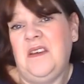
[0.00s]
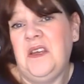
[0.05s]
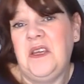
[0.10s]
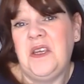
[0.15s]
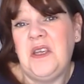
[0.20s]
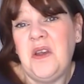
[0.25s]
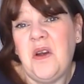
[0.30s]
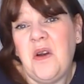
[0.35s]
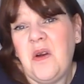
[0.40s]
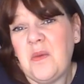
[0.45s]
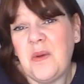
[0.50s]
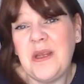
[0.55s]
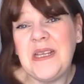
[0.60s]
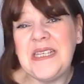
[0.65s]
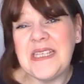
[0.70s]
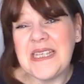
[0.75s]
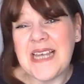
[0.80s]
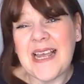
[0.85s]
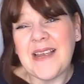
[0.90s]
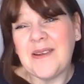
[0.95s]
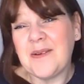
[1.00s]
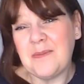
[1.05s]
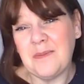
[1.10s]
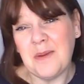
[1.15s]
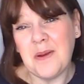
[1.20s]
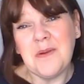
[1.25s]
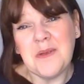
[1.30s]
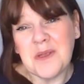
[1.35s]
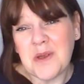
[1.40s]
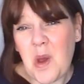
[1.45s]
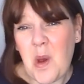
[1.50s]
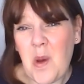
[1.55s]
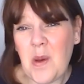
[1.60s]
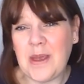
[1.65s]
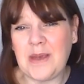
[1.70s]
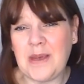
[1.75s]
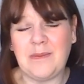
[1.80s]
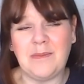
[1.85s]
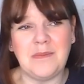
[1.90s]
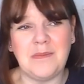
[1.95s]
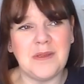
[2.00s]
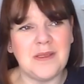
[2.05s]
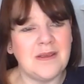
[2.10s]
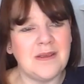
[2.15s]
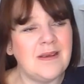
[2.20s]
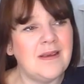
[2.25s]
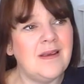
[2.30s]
Yarn wins out most times.